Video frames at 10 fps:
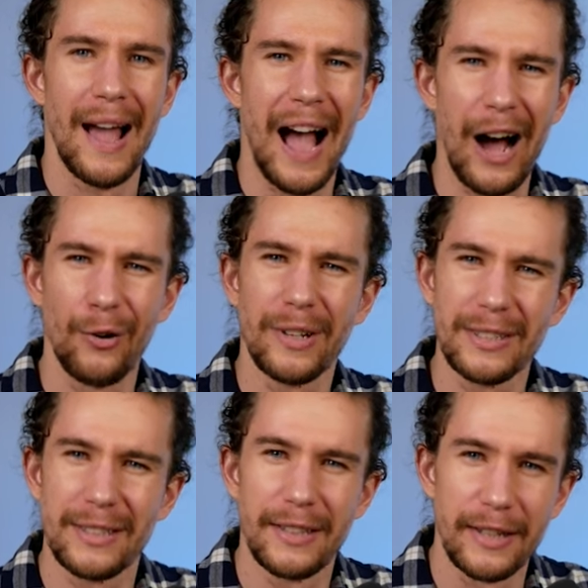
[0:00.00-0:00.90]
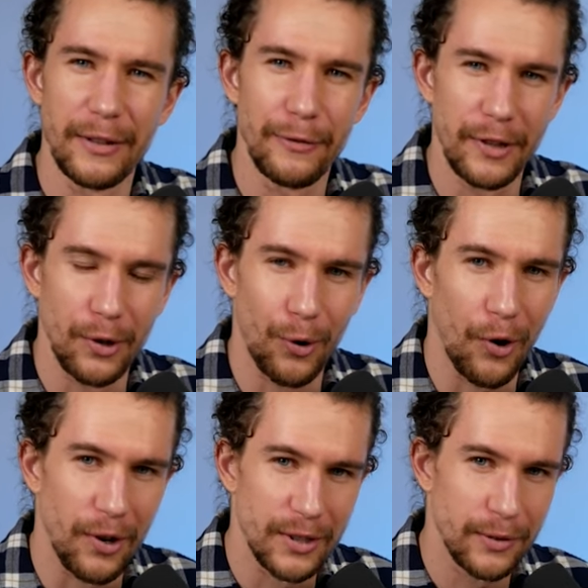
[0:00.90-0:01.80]
How does the thief on the
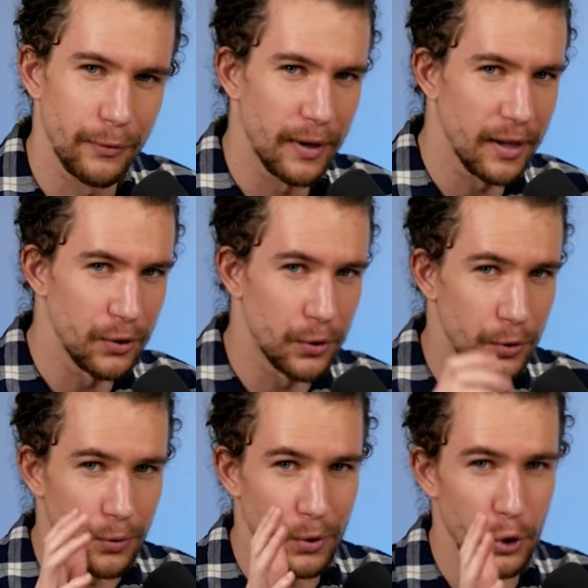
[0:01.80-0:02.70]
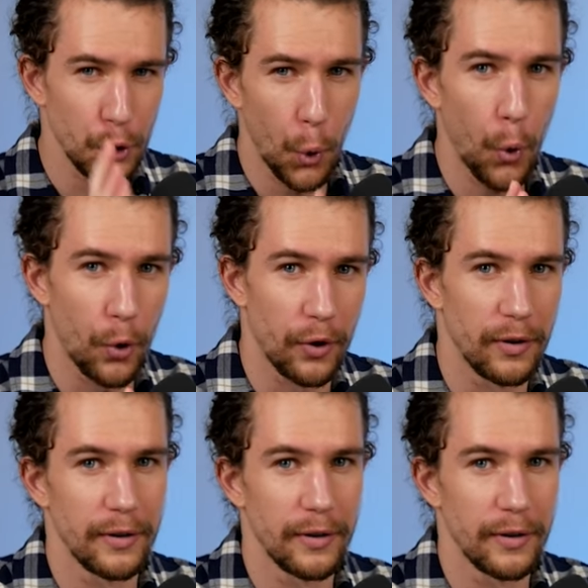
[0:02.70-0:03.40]
cross fit into your